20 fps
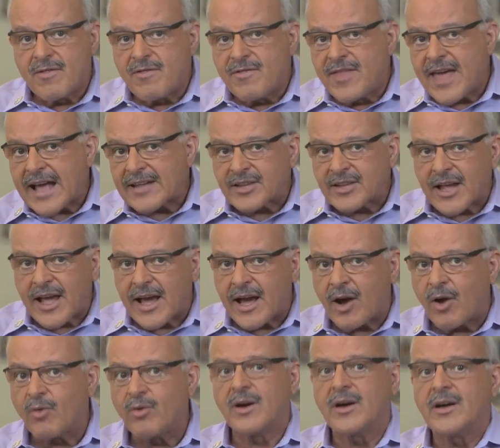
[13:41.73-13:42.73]
that's
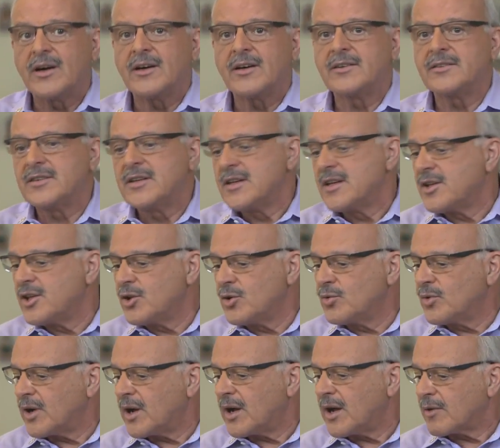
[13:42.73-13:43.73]
how
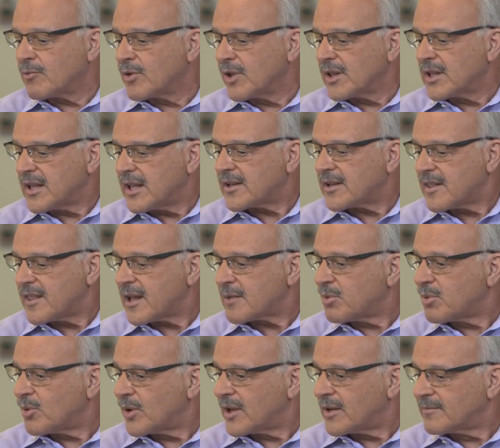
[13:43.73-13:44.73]
you really get to
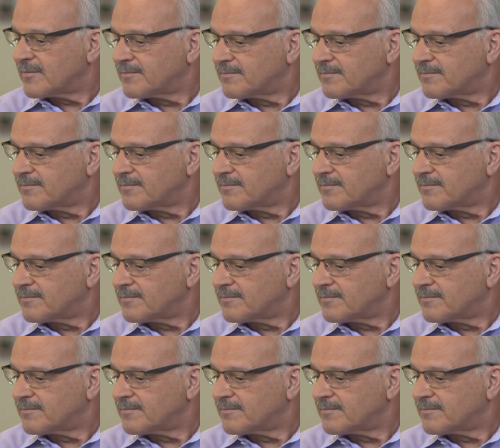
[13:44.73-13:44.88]
that point.